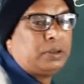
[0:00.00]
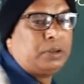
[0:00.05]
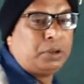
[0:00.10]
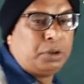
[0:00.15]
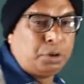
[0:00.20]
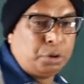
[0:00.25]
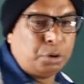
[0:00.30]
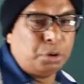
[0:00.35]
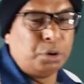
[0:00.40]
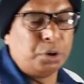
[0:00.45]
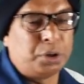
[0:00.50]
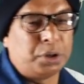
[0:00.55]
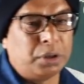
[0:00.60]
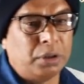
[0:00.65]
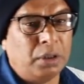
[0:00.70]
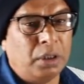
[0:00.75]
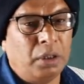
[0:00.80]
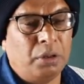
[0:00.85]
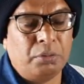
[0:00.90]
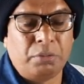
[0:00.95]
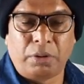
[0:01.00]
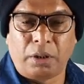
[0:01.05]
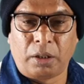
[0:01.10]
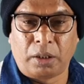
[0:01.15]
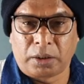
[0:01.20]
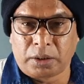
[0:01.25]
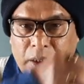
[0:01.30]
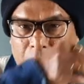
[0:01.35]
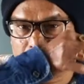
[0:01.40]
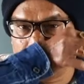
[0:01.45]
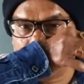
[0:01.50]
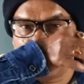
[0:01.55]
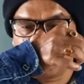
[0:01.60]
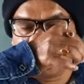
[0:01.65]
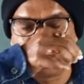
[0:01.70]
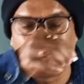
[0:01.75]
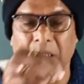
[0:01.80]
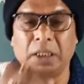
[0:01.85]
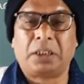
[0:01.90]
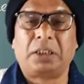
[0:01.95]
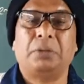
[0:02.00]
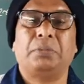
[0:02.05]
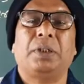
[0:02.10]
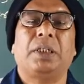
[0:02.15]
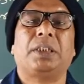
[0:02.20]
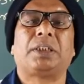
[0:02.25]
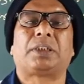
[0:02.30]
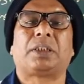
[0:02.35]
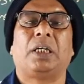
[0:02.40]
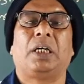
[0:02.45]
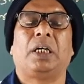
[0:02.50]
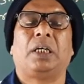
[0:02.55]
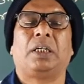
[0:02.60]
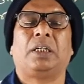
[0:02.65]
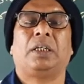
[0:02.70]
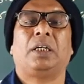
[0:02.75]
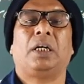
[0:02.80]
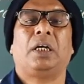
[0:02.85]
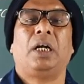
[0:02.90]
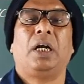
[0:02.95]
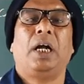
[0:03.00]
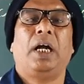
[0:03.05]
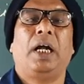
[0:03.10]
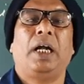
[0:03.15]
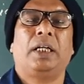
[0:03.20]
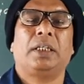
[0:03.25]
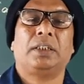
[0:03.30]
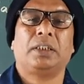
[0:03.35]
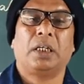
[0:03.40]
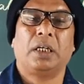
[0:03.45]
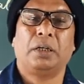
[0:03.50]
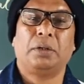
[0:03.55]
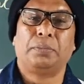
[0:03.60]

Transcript: used for the cultivation and